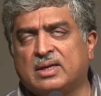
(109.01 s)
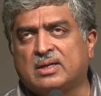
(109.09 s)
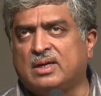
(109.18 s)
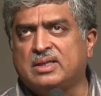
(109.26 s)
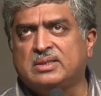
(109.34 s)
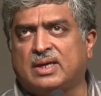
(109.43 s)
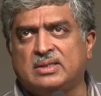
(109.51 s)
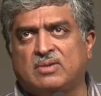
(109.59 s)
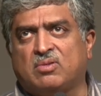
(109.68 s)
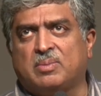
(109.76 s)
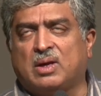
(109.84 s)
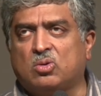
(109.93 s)
Criticizing
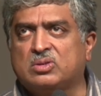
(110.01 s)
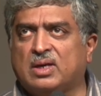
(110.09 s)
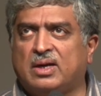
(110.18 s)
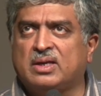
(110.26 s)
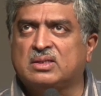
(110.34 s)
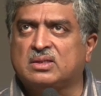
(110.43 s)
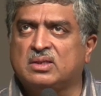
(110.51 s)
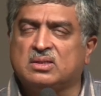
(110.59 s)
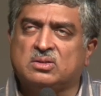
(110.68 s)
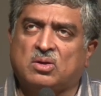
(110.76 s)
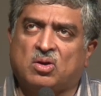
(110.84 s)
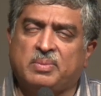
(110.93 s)
from the outside
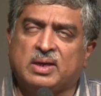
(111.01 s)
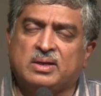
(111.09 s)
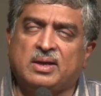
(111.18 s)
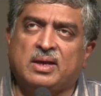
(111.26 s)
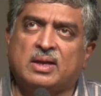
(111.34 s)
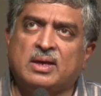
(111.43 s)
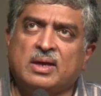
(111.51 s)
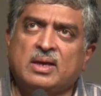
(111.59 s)
is not a big deal.